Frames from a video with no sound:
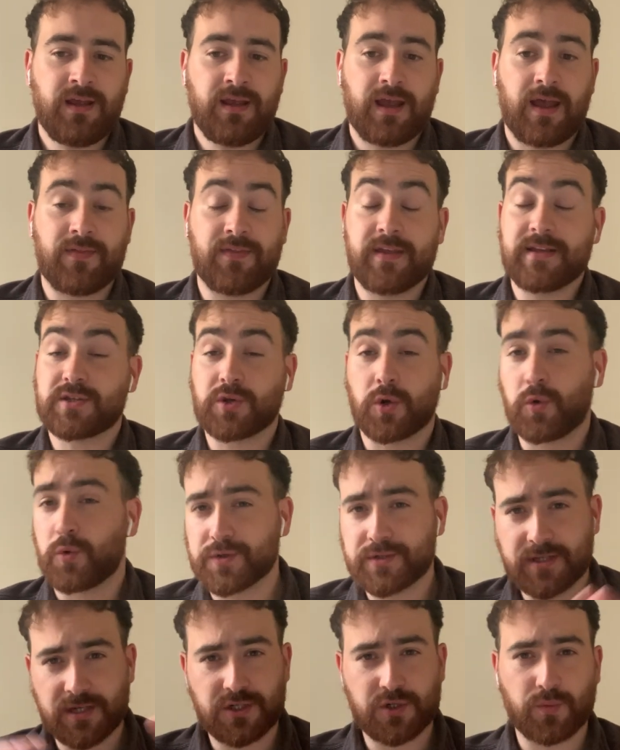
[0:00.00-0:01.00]
And this whole
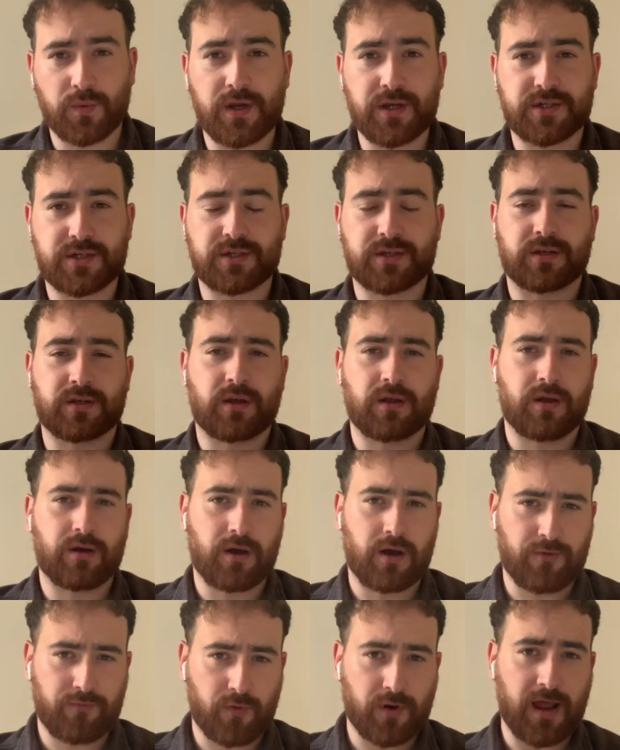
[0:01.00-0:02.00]
situation
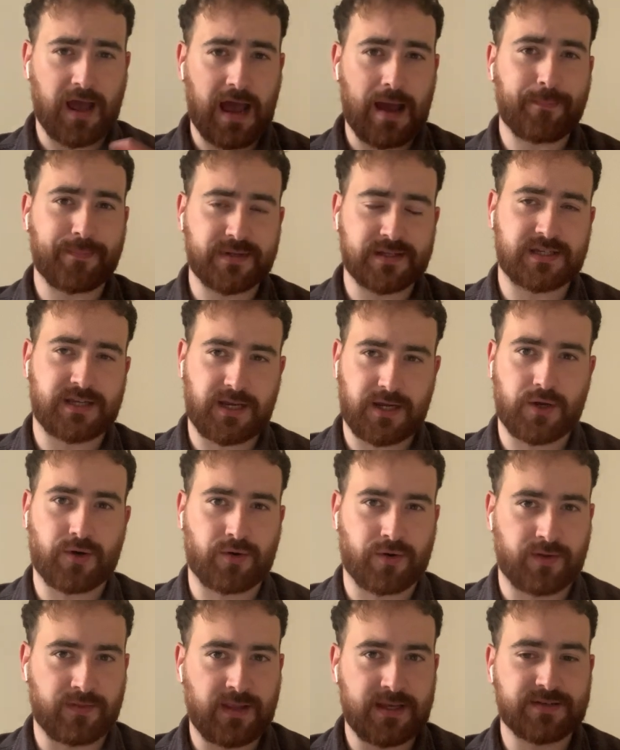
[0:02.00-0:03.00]
of what happens
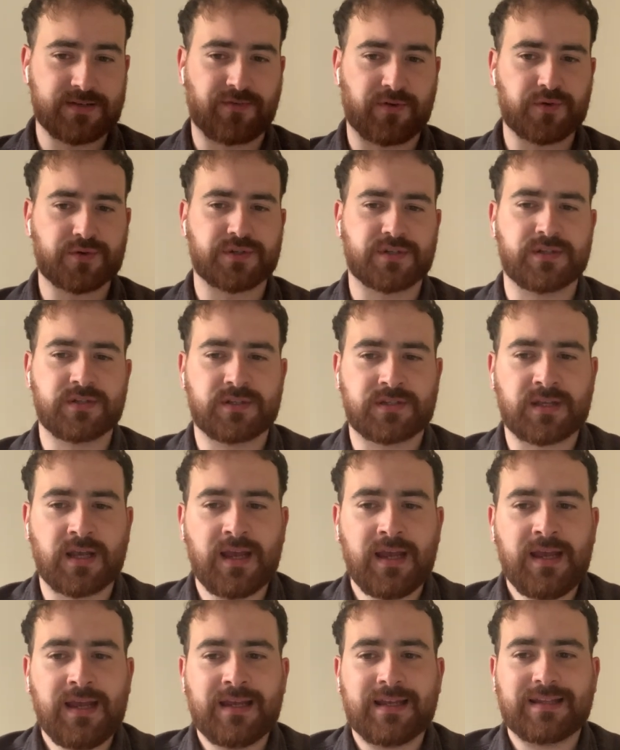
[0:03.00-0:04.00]
here in these verses
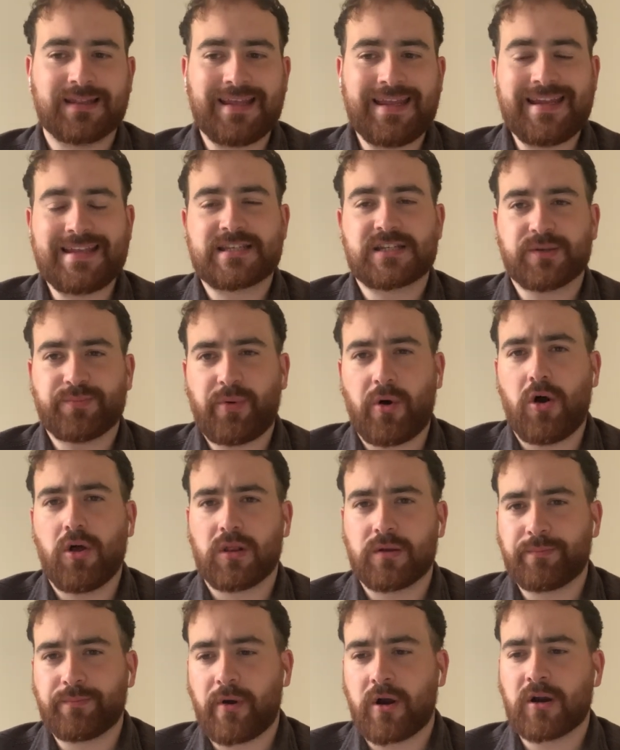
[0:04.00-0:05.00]
leads to
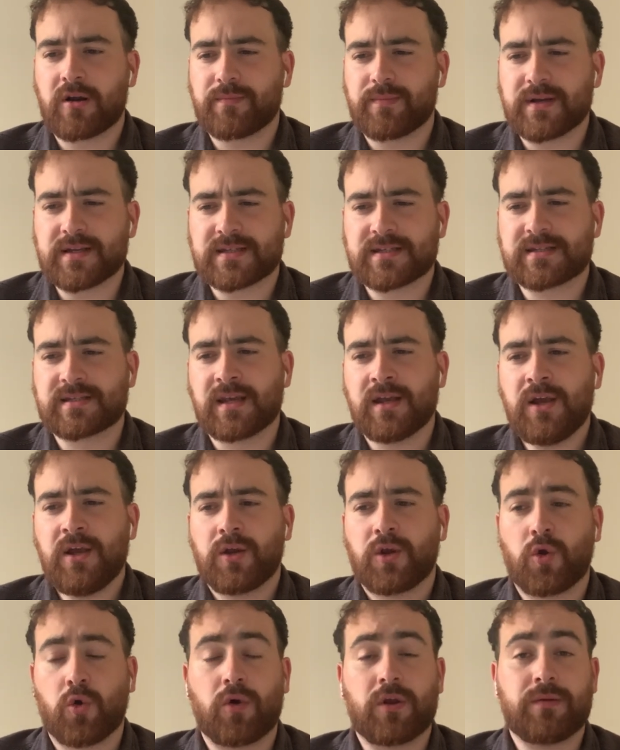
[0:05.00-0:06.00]
Paul and Barnabas
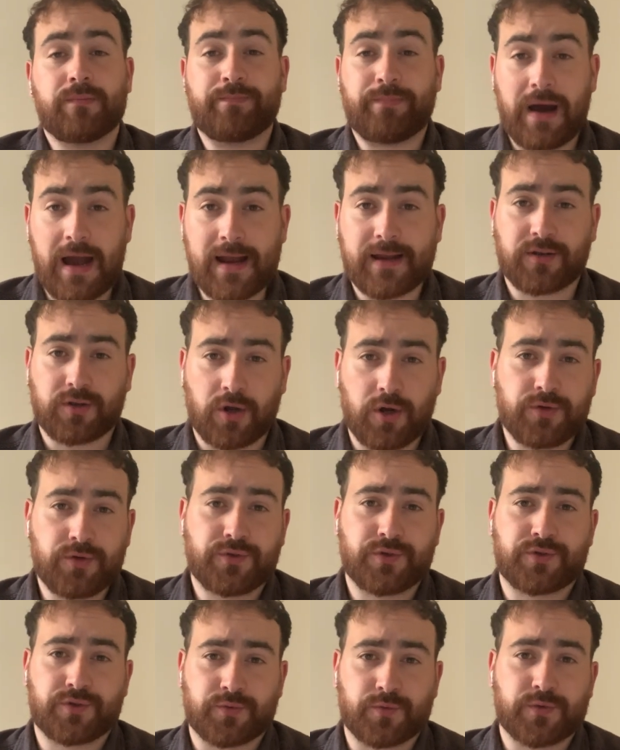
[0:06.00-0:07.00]
going back down
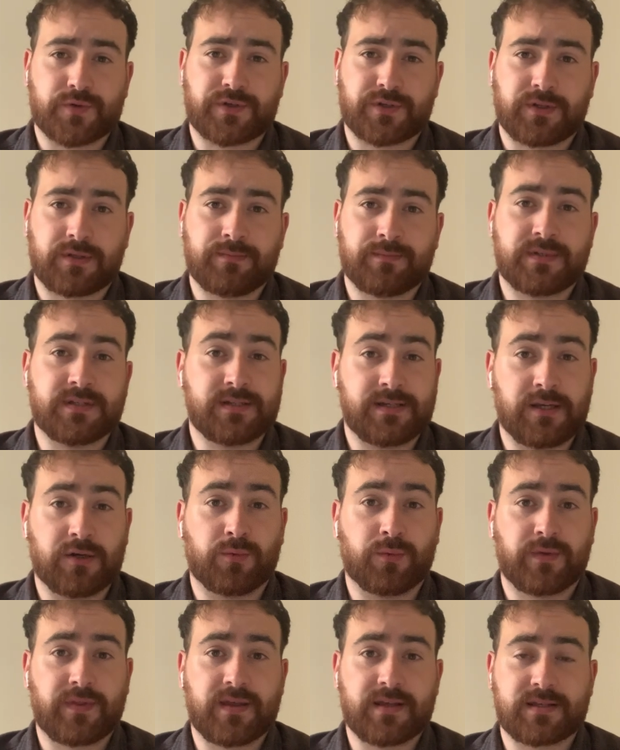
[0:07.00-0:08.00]
to Jerusalem to deal
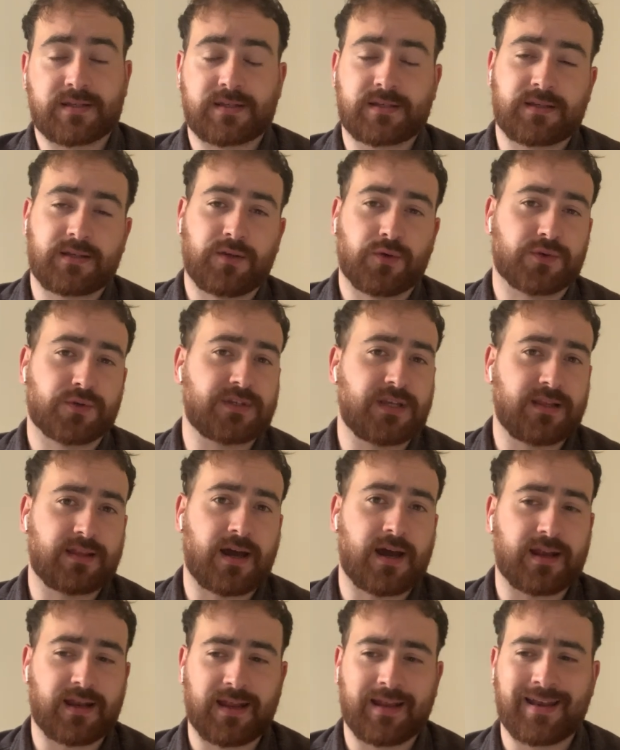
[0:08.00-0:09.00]
with this. You'll see
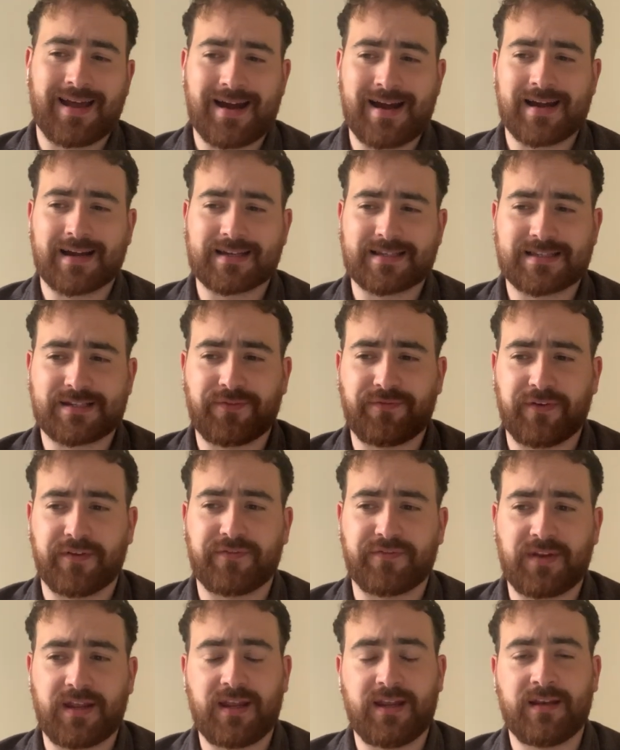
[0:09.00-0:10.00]
that in Acts
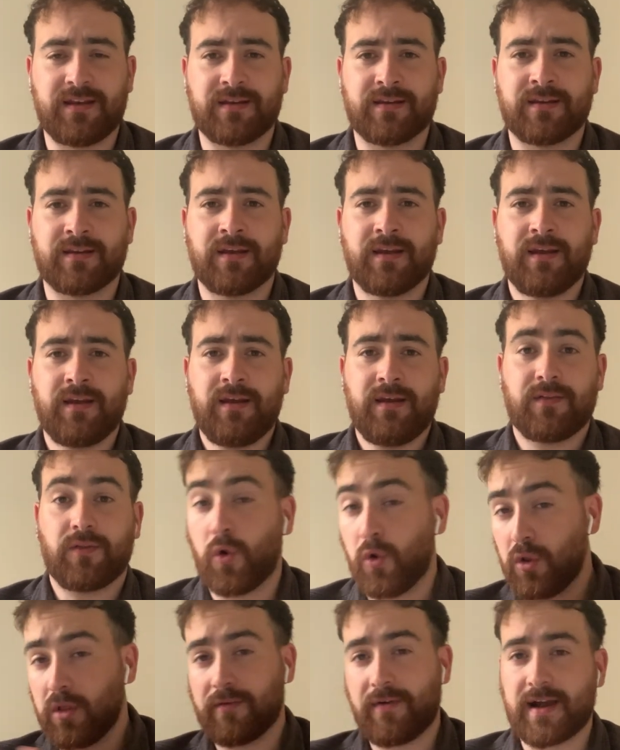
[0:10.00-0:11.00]
15, the
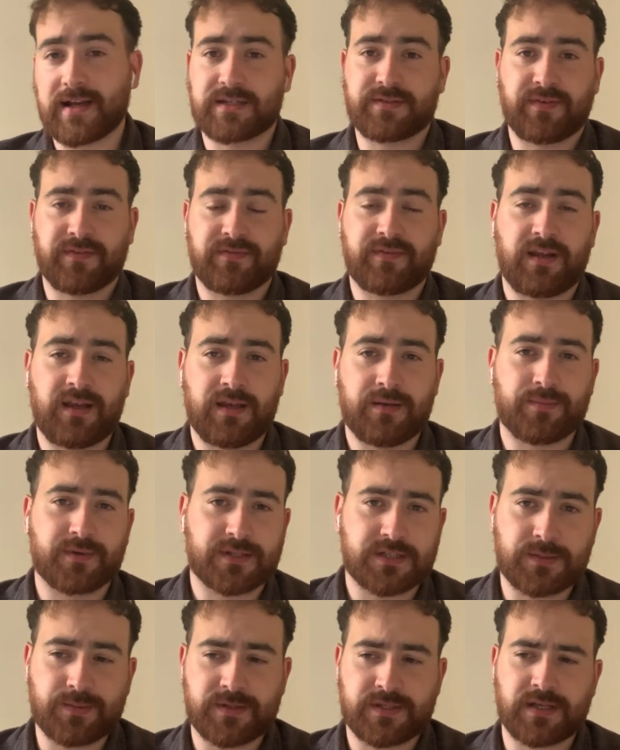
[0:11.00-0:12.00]
whole of Acts 15,
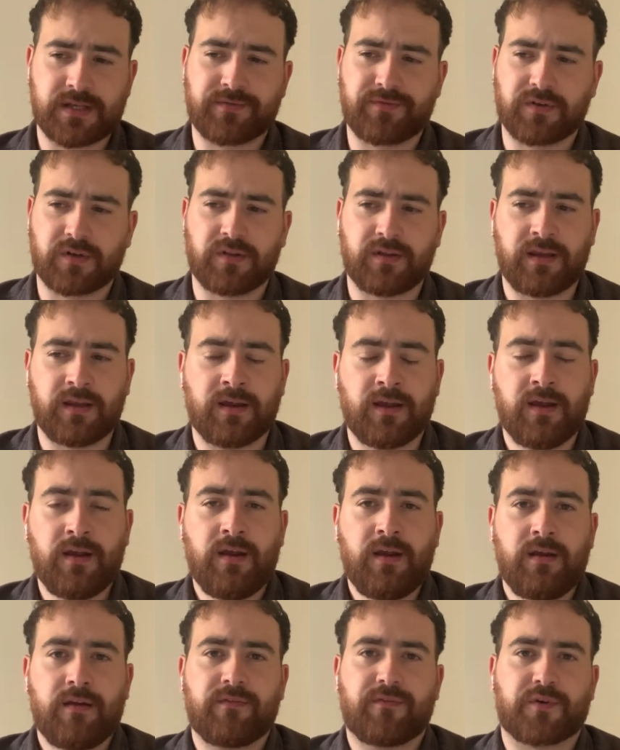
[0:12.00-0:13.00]
but specifically
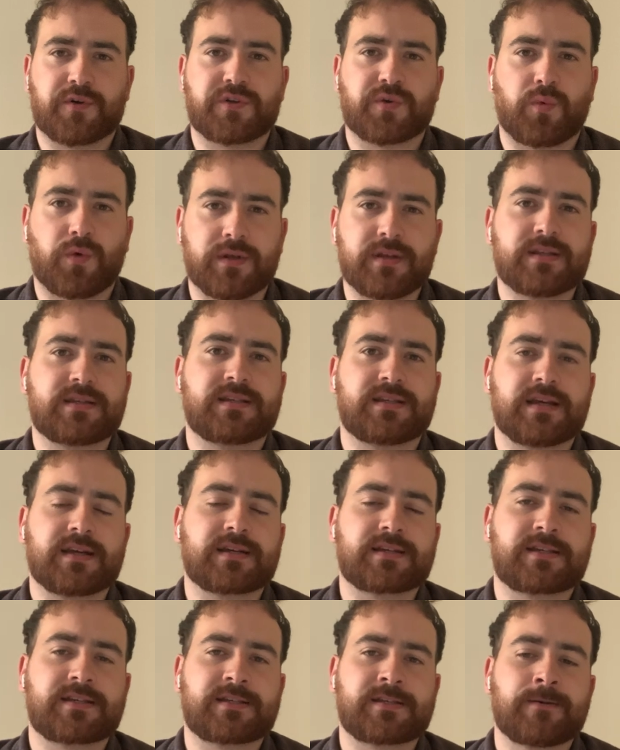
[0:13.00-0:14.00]
verse 1 to
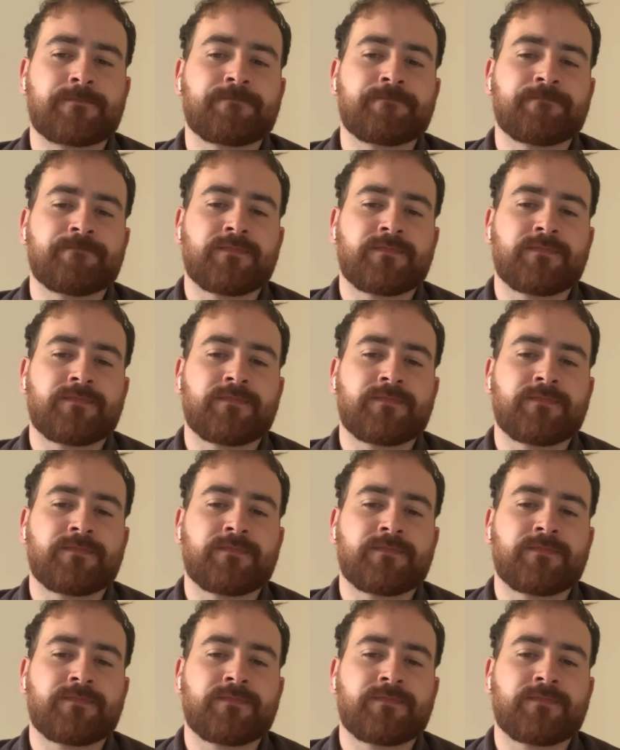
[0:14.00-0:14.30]
6.